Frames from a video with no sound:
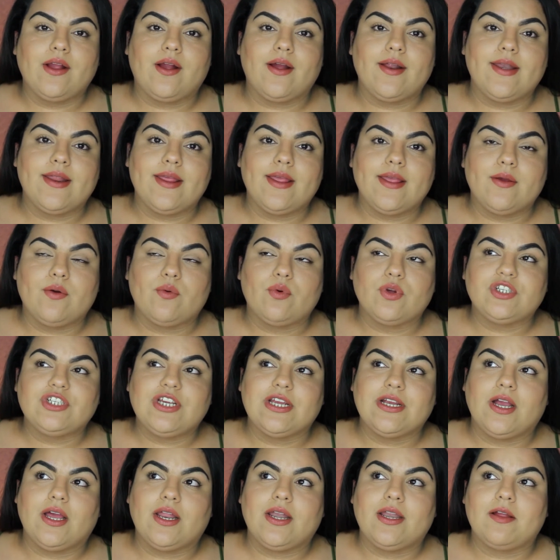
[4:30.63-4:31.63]
got it,
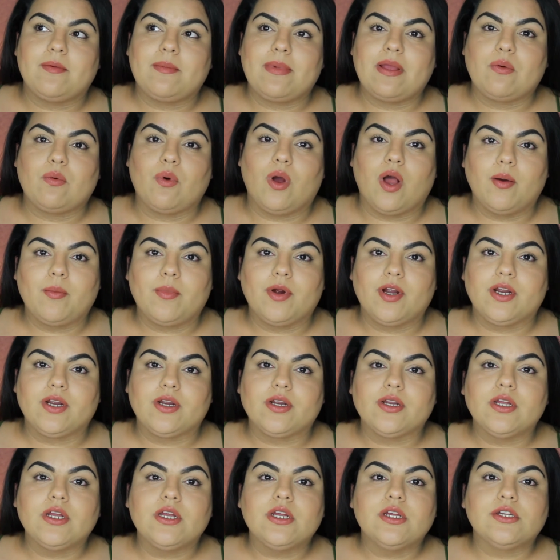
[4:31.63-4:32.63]
which I got it at my
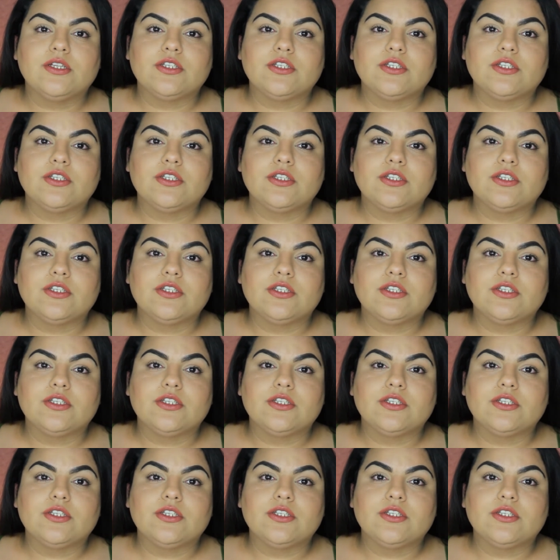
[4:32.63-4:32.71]
Walmart.